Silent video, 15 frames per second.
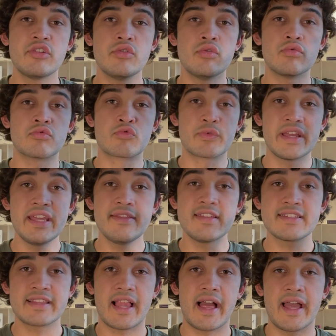to read
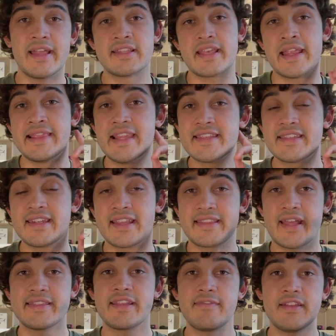the slides and listen
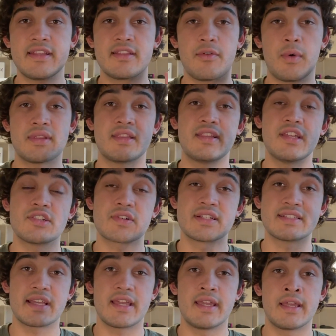attentively to what the teacher
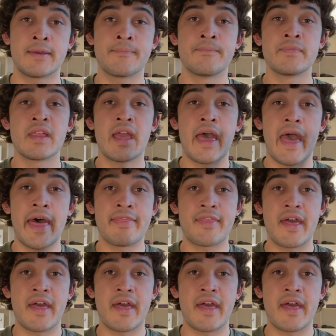is saying, and